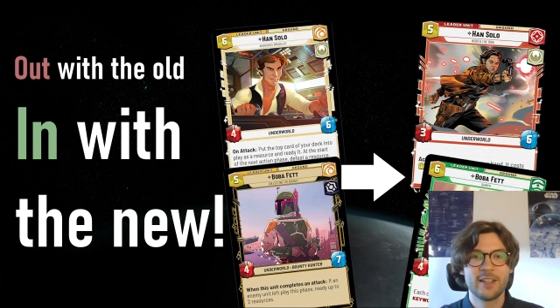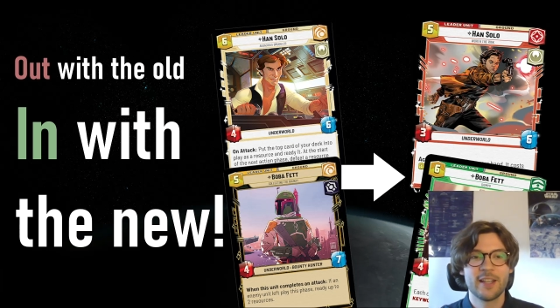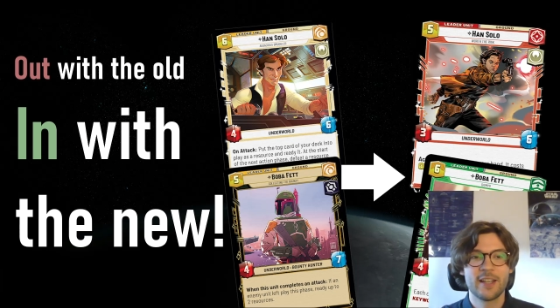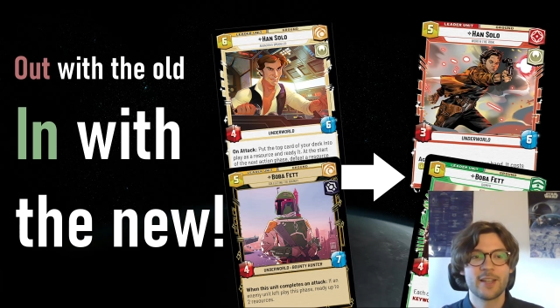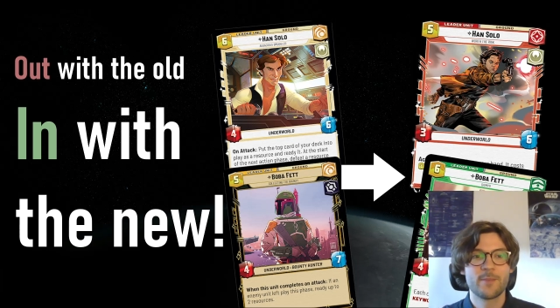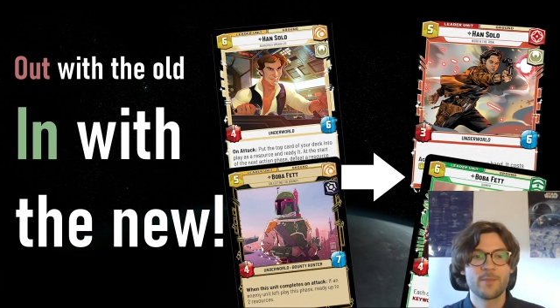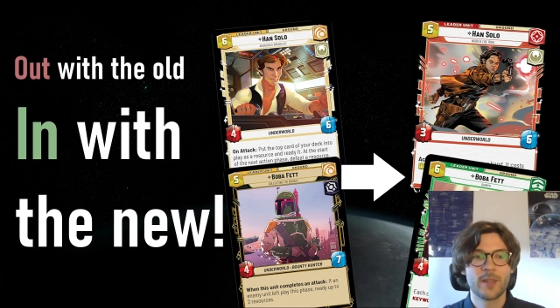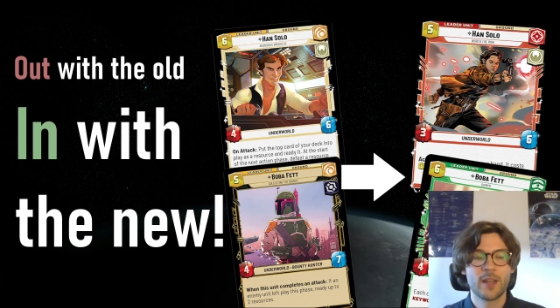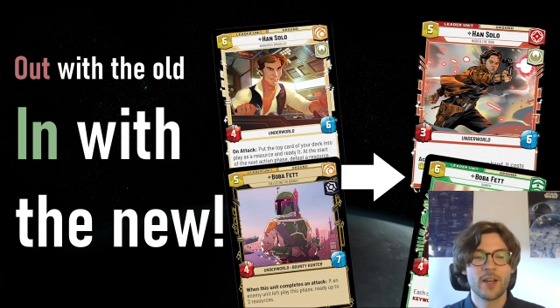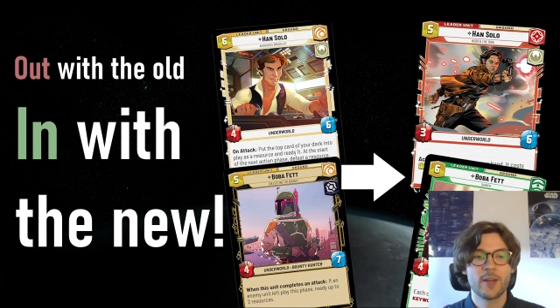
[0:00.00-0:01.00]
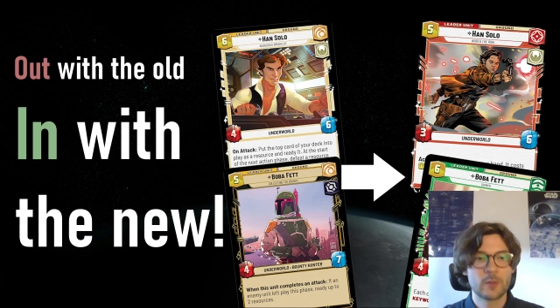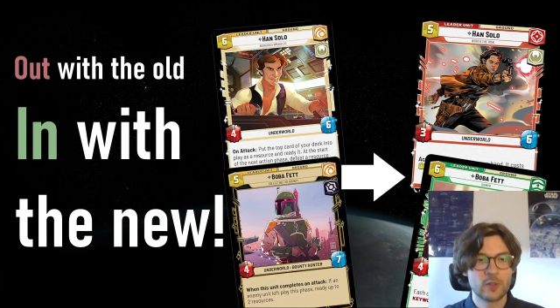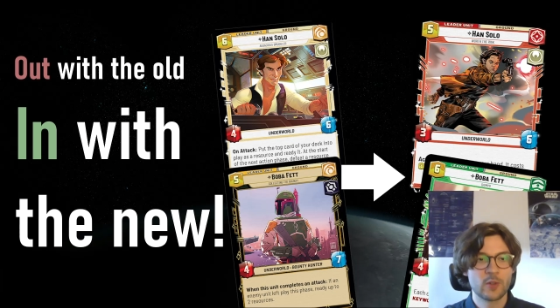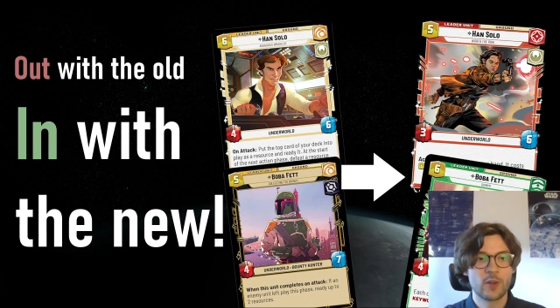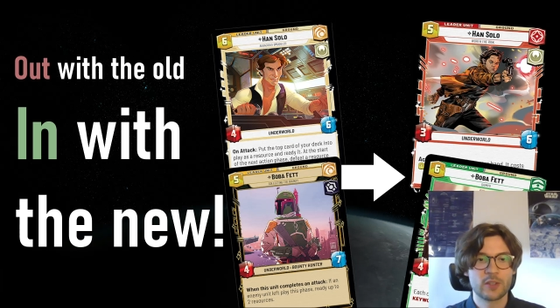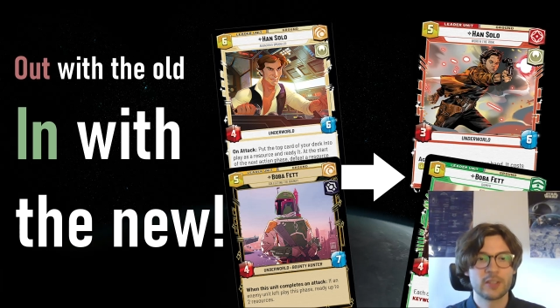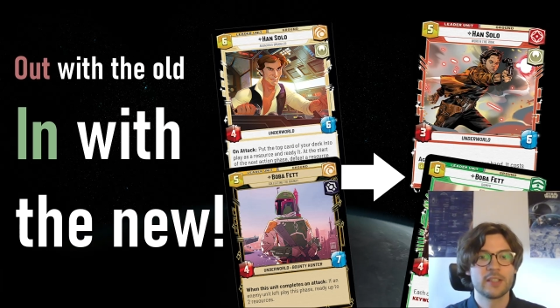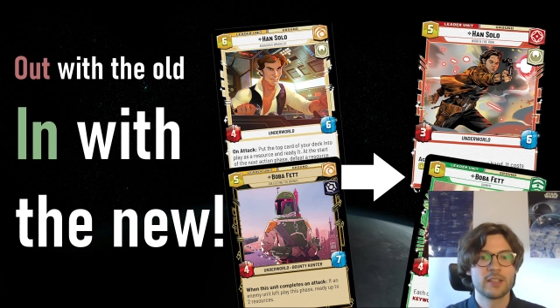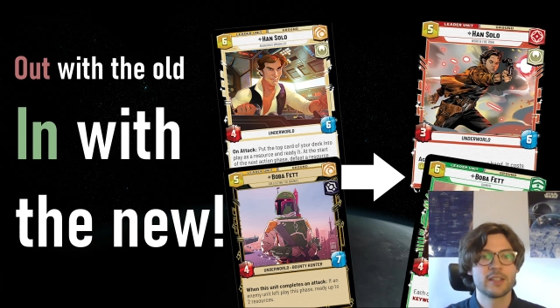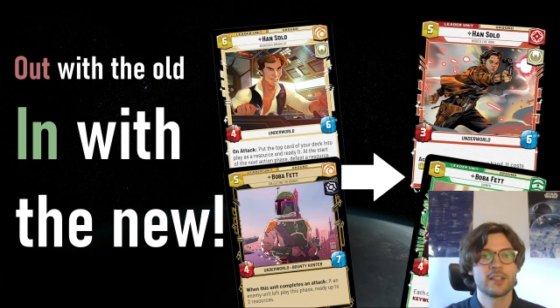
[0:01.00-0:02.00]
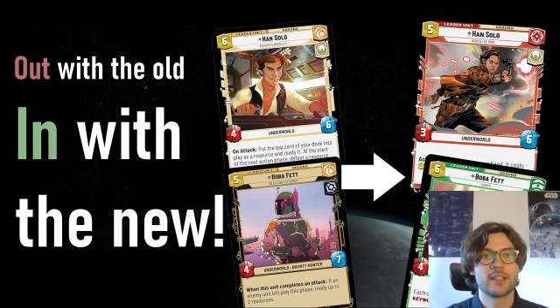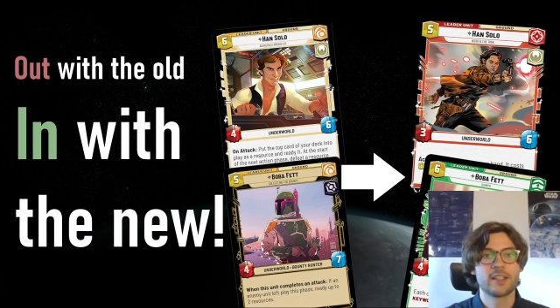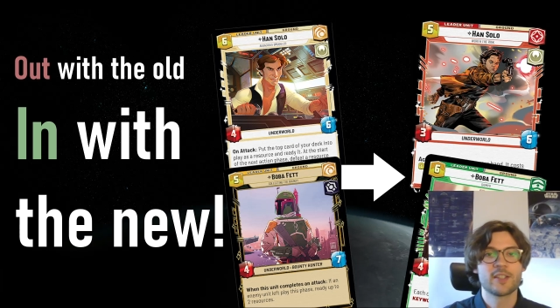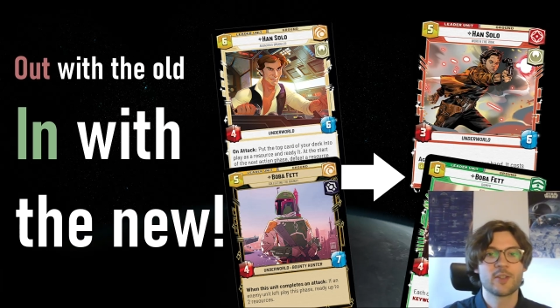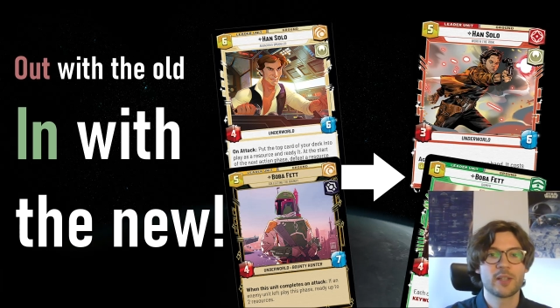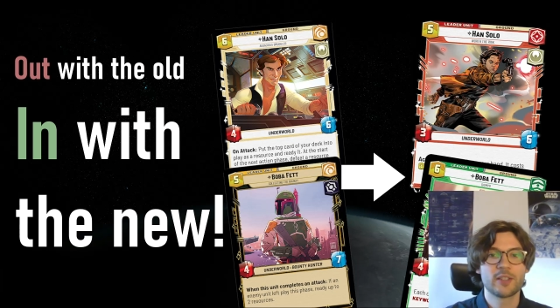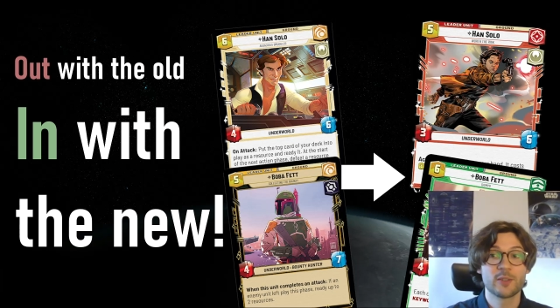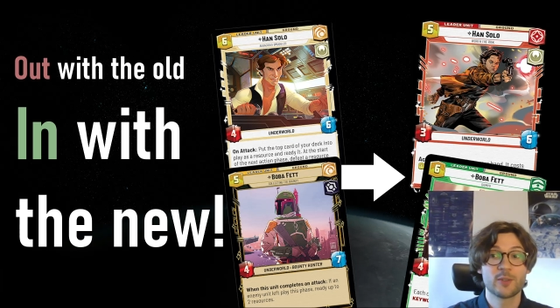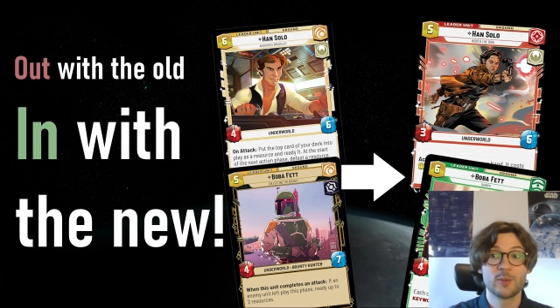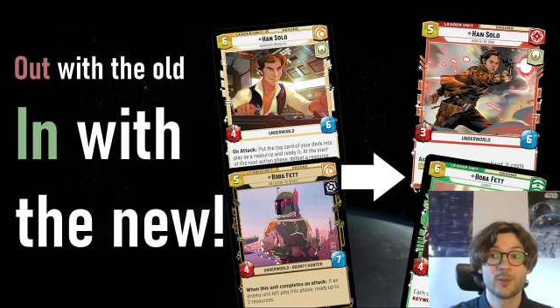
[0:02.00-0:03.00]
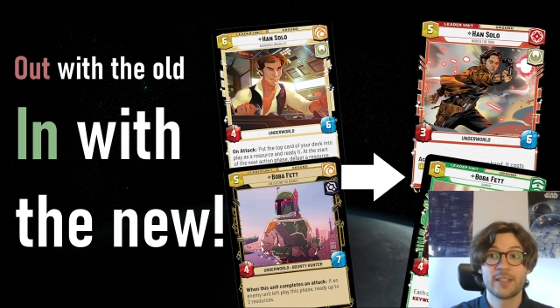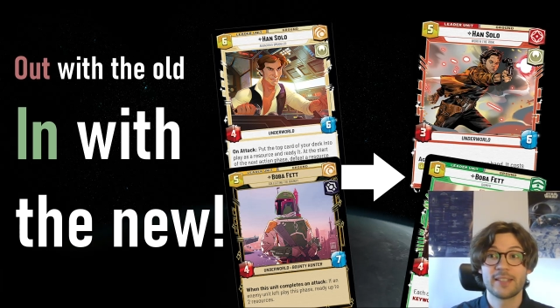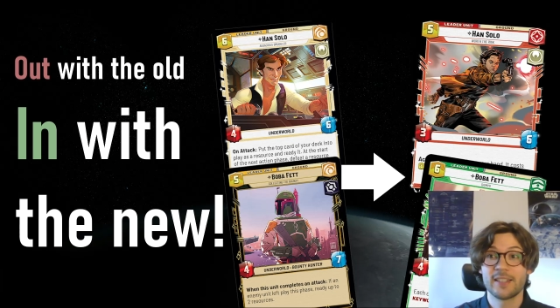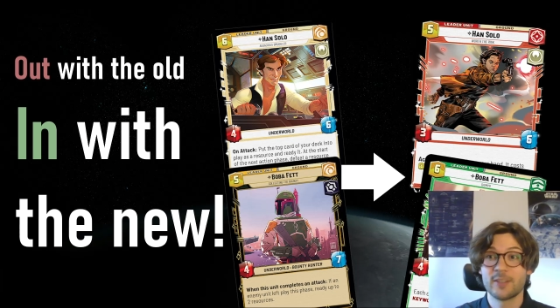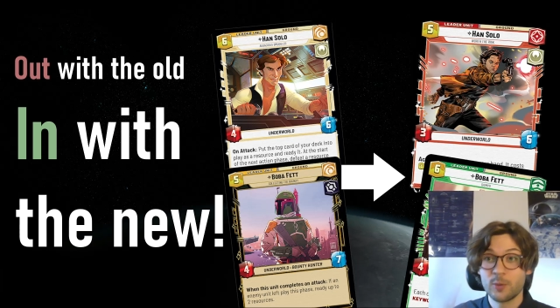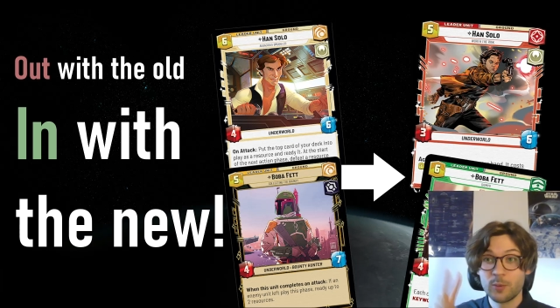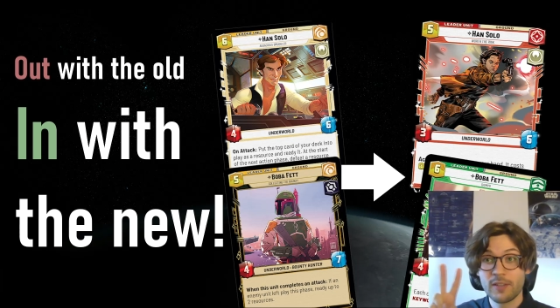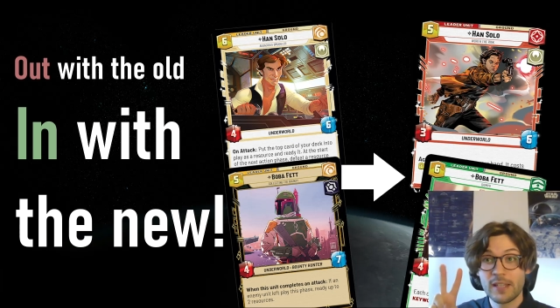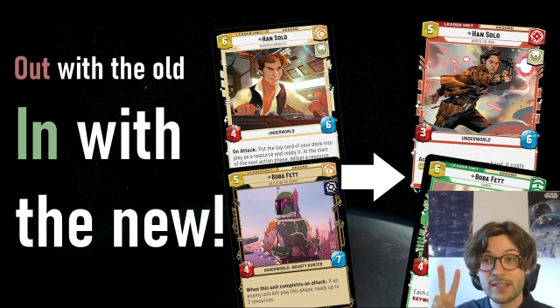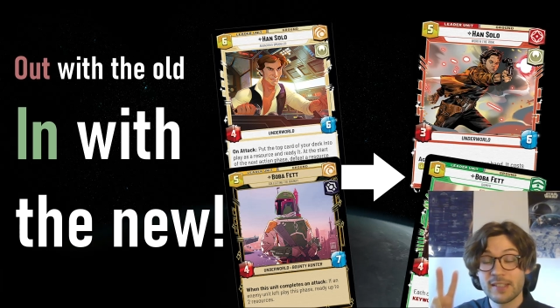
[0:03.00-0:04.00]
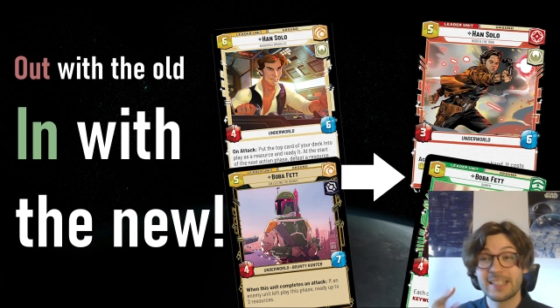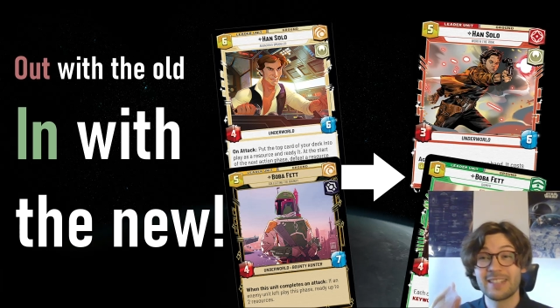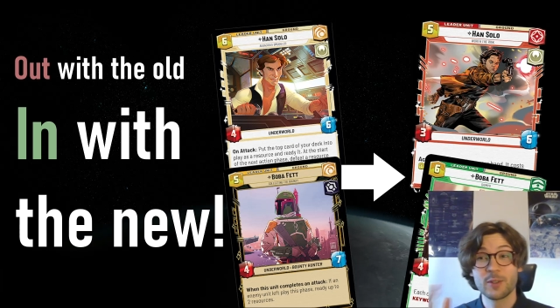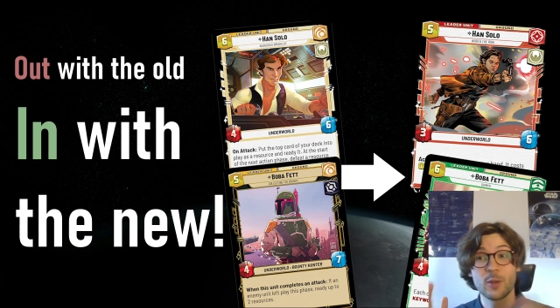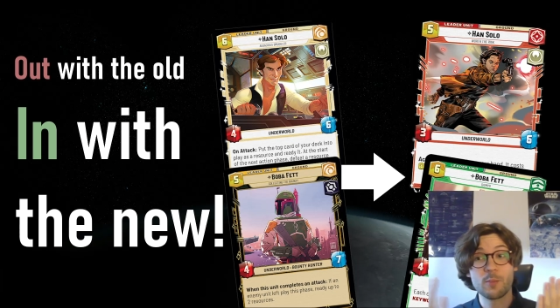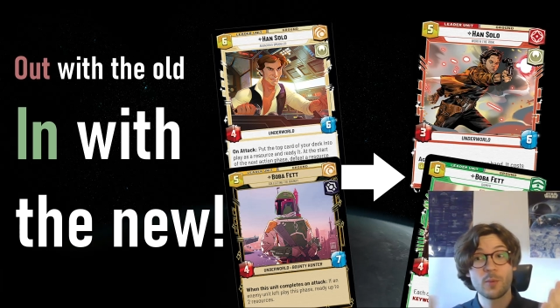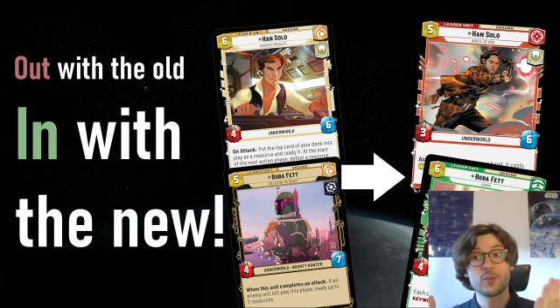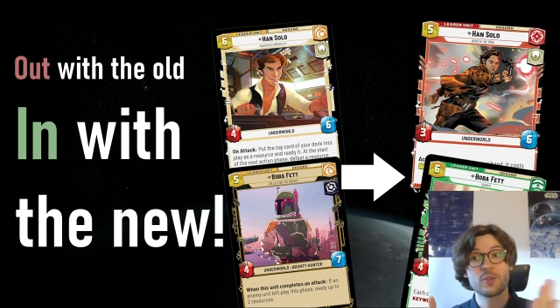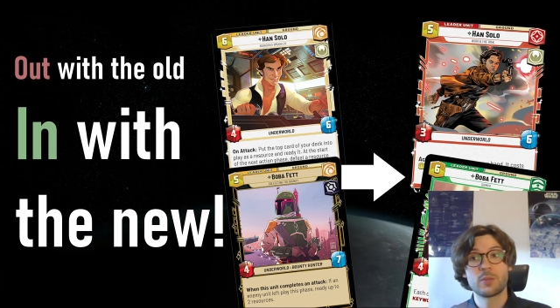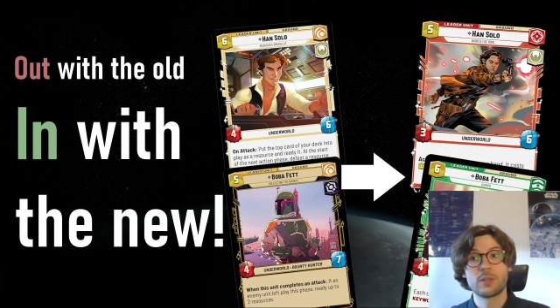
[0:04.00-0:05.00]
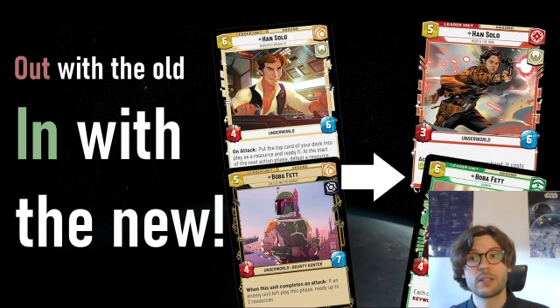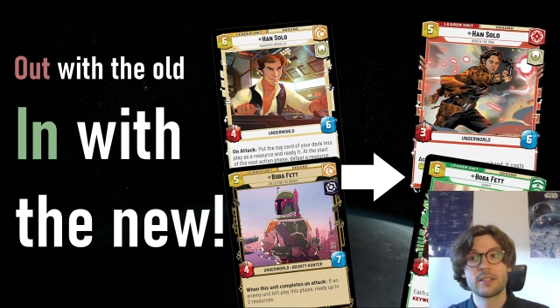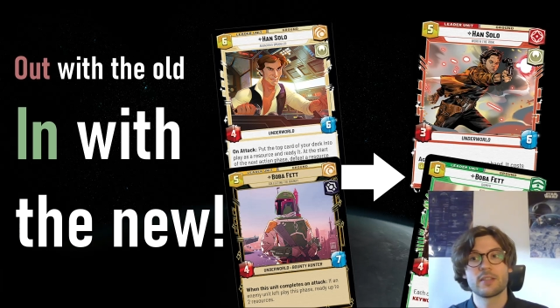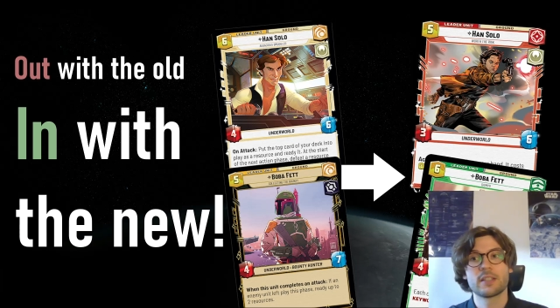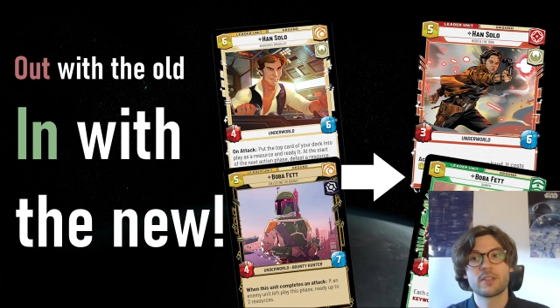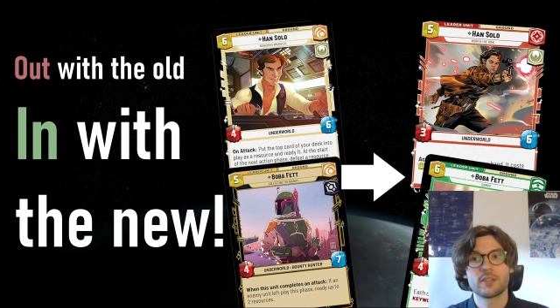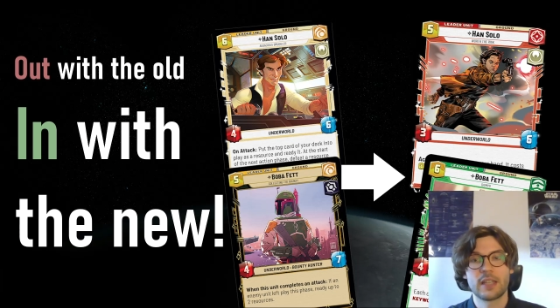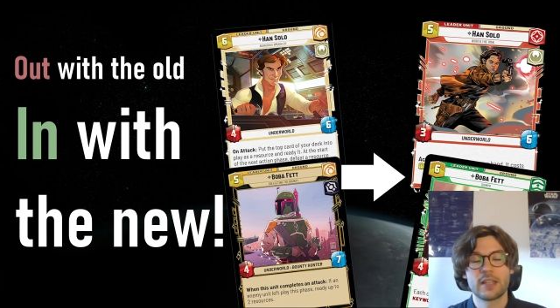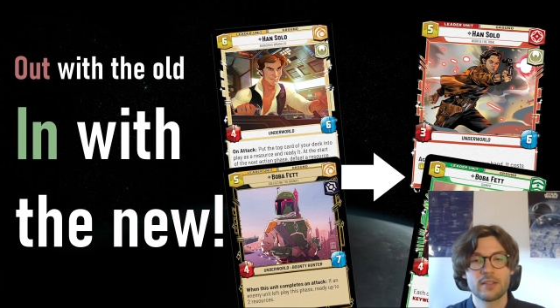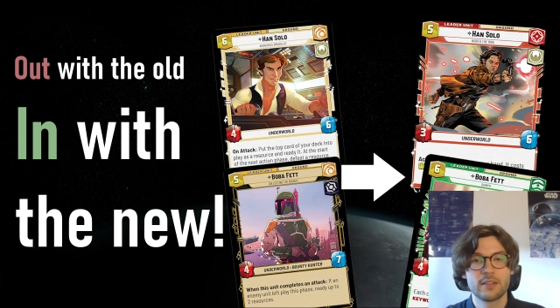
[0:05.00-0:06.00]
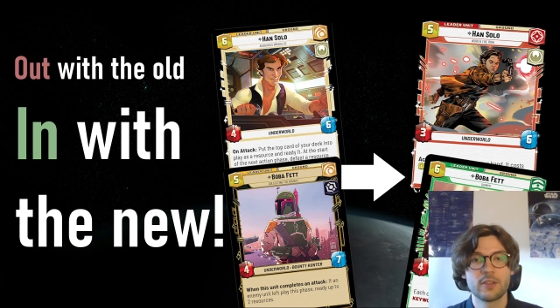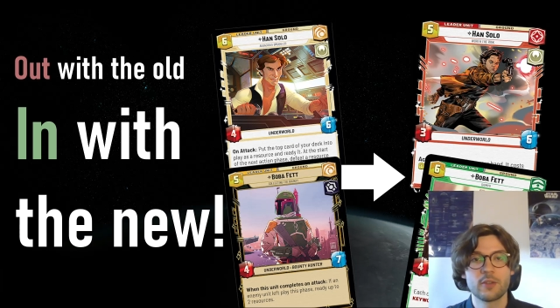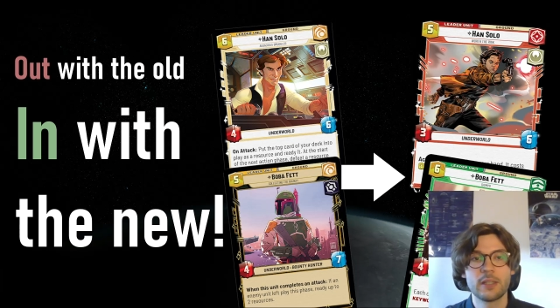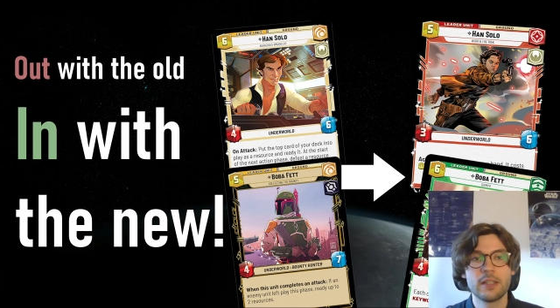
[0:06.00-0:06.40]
I'm so lucky, so I got to attend 2 events, even though most pre-release events got cancelled in Norway.